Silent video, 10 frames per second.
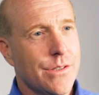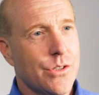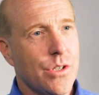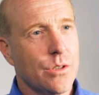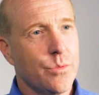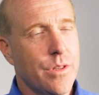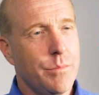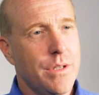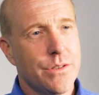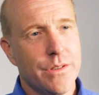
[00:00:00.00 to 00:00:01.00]
struggled with a
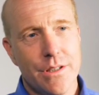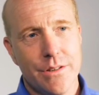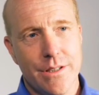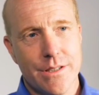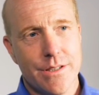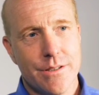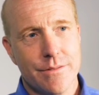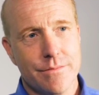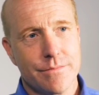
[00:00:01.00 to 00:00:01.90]
mental illness.